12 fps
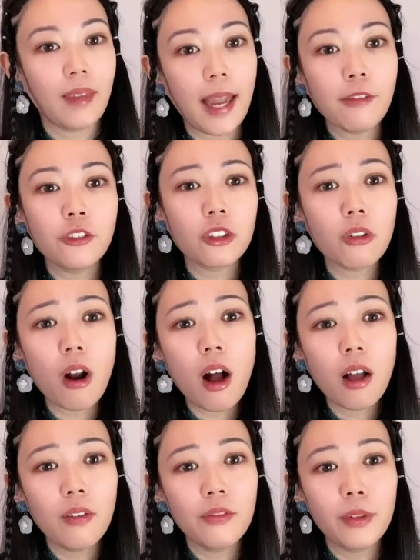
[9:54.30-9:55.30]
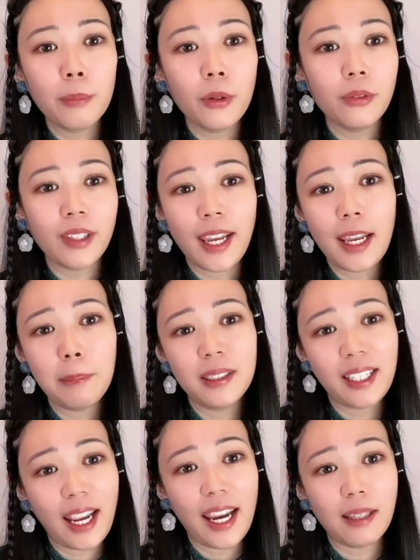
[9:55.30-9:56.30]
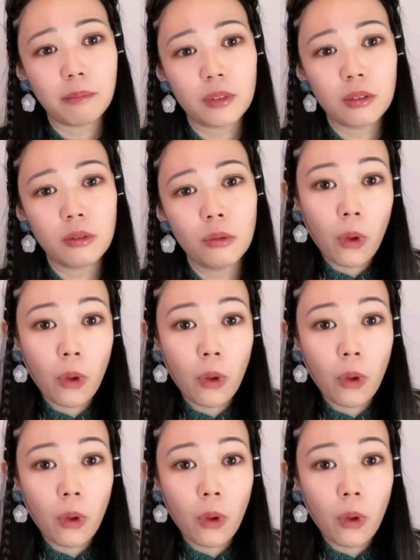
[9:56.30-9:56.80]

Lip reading: After all, the moon can't be tamed.